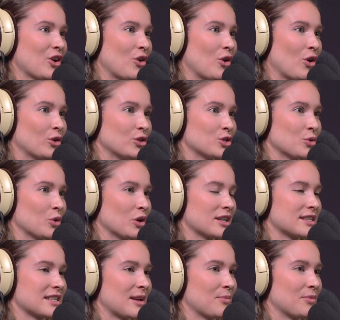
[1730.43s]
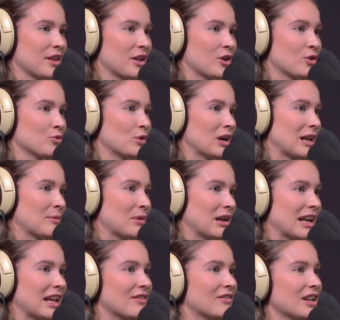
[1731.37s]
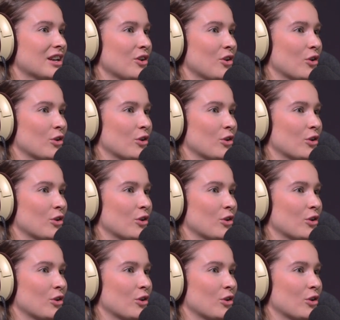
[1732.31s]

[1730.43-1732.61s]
go towards something you really believe in?